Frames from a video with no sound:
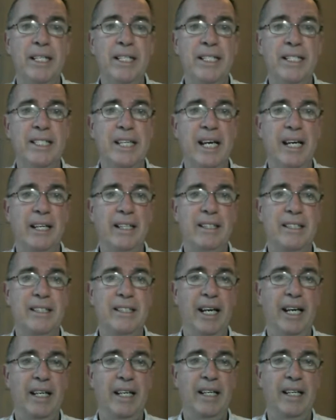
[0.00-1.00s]
sent
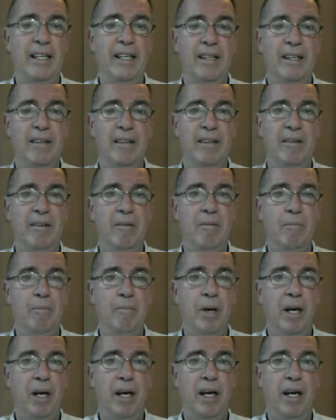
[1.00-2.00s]
in
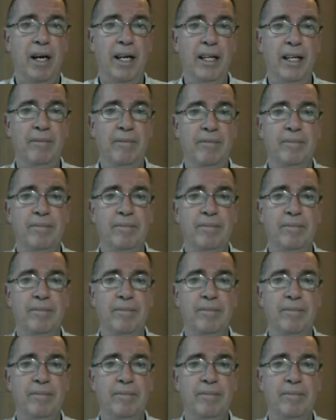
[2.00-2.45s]
by